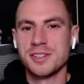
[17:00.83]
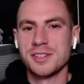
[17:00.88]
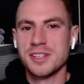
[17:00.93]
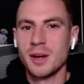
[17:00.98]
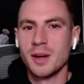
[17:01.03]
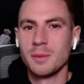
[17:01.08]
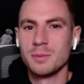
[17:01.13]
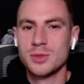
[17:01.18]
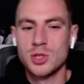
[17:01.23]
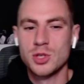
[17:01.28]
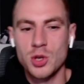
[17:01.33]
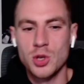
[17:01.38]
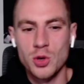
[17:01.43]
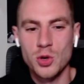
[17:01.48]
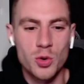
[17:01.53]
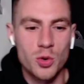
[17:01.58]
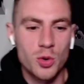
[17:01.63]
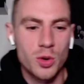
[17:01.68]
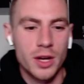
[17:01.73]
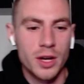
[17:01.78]
Sub
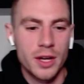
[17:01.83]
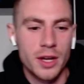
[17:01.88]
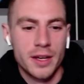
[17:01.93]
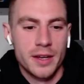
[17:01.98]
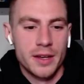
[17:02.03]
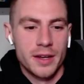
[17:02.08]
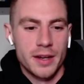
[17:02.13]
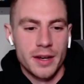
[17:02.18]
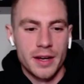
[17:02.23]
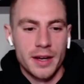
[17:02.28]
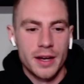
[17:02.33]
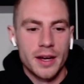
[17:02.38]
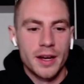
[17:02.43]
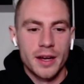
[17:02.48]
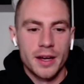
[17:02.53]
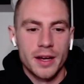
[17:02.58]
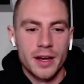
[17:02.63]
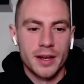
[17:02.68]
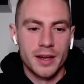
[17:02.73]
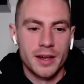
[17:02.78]
2,
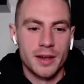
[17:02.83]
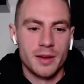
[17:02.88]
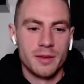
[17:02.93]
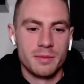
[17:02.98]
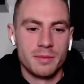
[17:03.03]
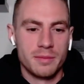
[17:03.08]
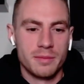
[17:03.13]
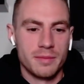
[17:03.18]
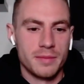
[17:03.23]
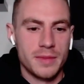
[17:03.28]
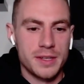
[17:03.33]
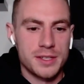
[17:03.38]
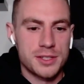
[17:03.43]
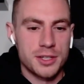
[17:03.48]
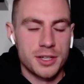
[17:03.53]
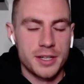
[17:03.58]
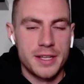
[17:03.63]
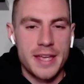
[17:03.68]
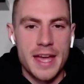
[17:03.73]
Mr.